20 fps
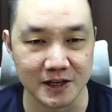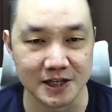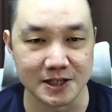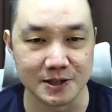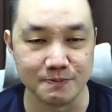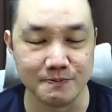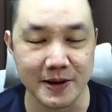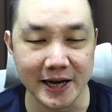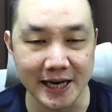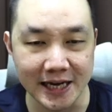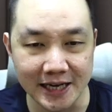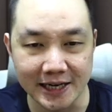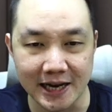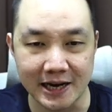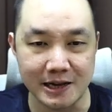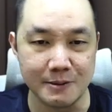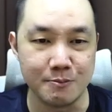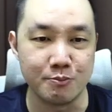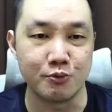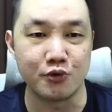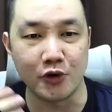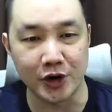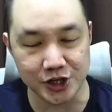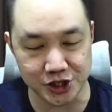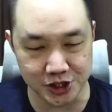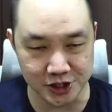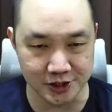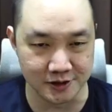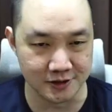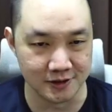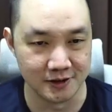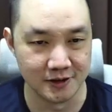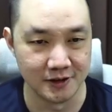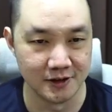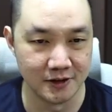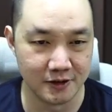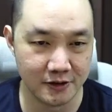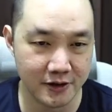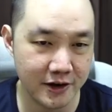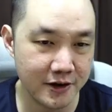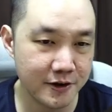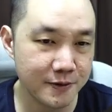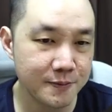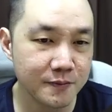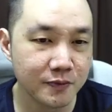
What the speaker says: making that impression, right?